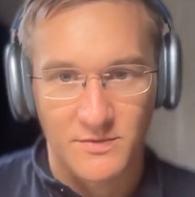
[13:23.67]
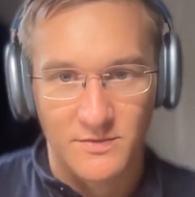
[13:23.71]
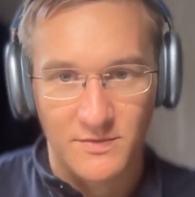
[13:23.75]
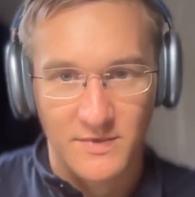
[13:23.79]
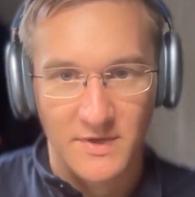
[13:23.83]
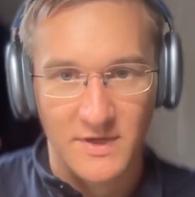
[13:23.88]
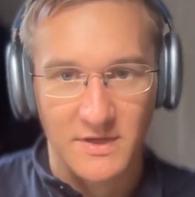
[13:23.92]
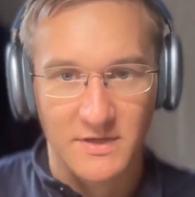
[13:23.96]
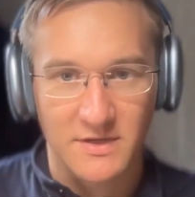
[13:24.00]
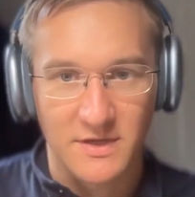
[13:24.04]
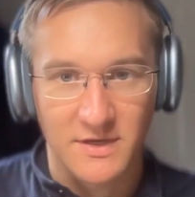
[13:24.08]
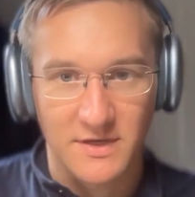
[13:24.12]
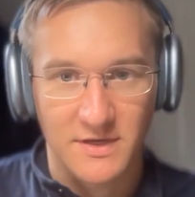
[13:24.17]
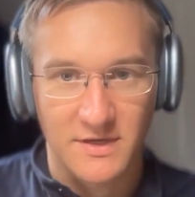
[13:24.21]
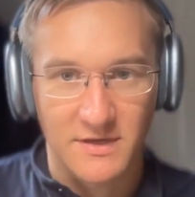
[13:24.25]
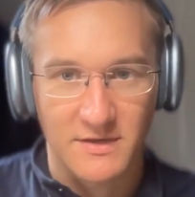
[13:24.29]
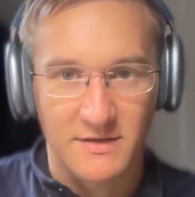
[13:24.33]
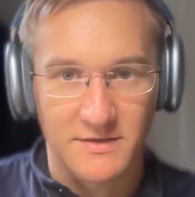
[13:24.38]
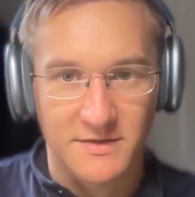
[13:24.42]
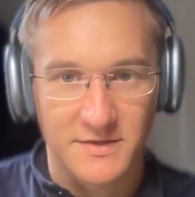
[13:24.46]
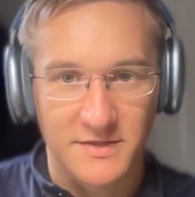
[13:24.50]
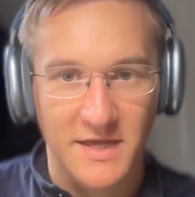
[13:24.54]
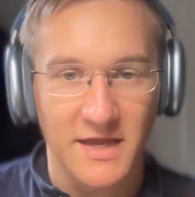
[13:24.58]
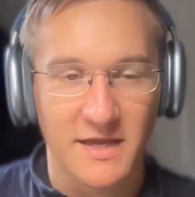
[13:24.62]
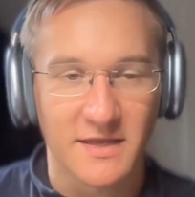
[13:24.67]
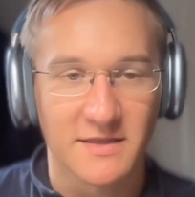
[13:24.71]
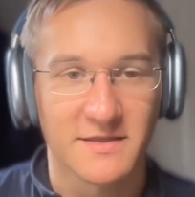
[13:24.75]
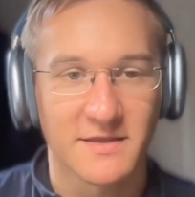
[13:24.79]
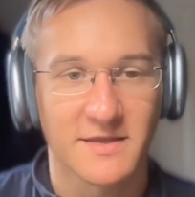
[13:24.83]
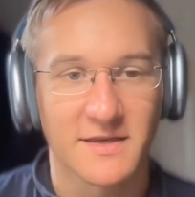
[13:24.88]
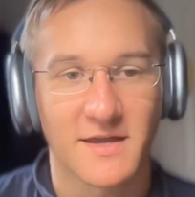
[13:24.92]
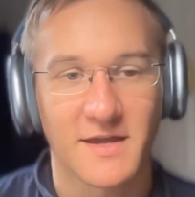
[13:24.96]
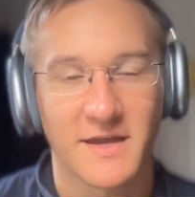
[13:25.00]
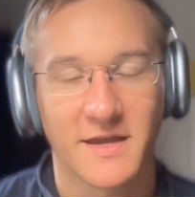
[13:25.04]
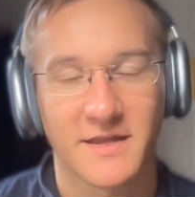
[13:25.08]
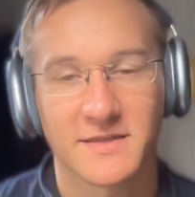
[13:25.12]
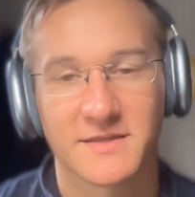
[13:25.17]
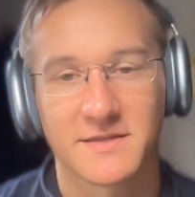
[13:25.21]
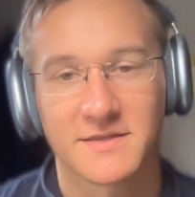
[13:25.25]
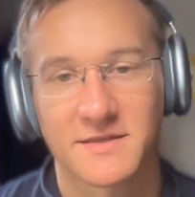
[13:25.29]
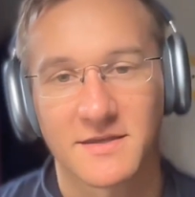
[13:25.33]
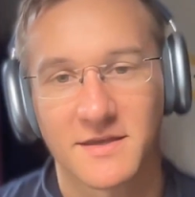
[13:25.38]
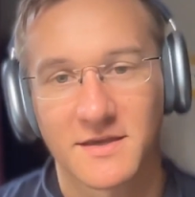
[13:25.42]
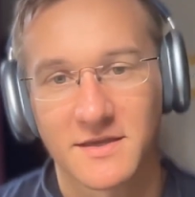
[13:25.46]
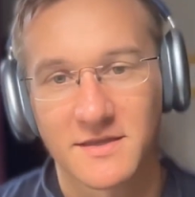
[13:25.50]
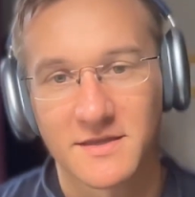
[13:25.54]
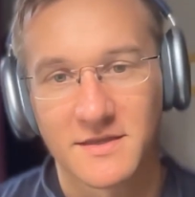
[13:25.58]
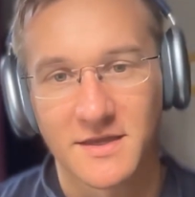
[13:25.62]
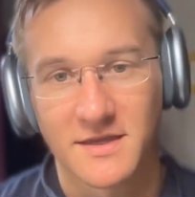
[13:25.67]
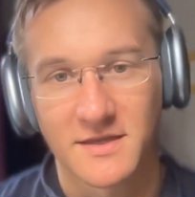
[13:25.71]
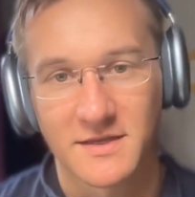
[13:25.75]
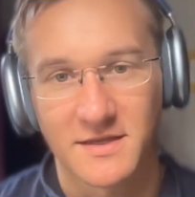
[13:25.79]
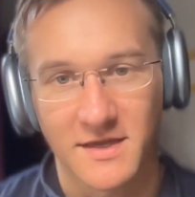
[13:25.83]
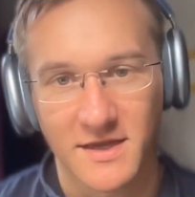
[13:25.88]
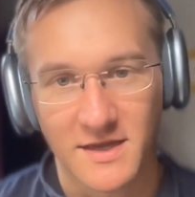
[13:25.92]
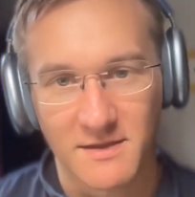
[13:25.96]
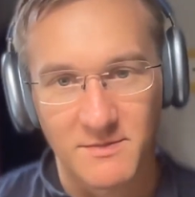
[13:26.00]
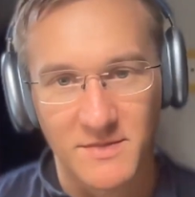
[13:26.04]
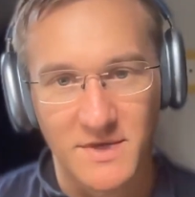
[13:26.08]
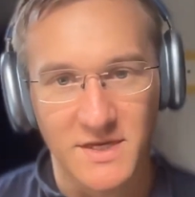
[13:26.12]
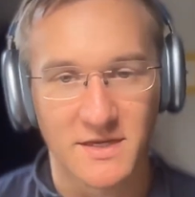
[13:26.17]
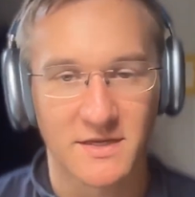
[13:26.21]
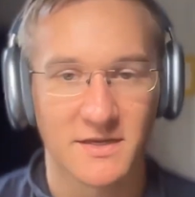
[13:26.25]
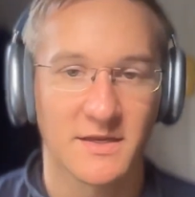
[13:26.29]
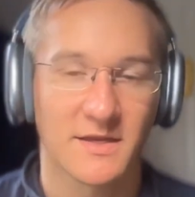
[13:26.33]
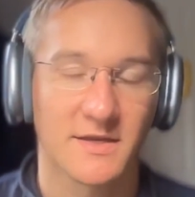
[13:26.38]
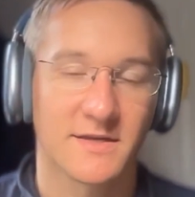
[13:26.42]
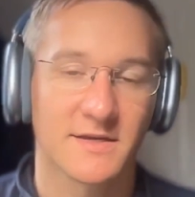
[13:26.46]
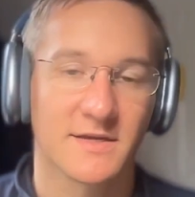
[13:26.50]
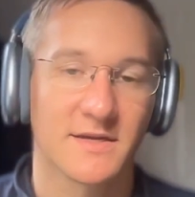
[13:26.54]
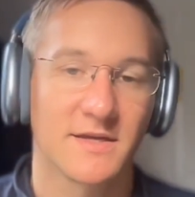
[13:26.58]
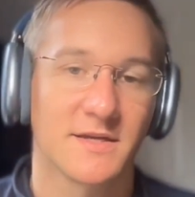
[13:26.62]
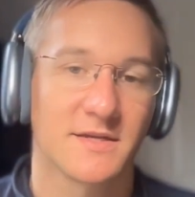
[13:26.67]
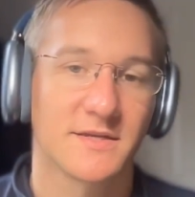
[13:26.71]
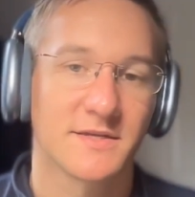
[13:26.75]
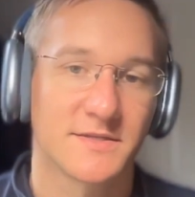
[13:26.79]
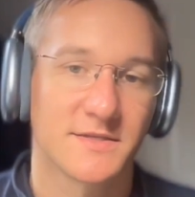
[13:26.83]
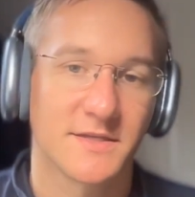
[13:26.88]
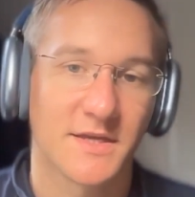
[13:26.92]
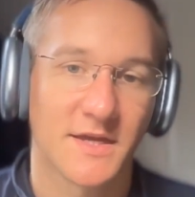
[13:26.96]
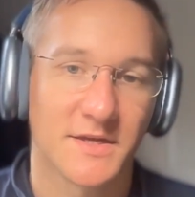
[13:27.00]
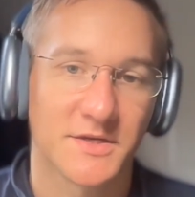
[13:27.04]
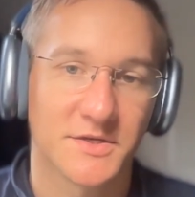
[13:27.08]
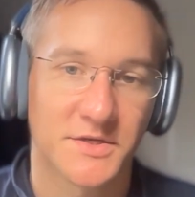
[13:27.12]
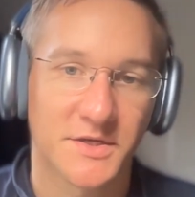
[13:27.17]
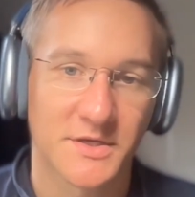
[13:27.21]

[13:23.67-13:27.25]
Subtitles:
that, they take the light and then they emit it at a later stage.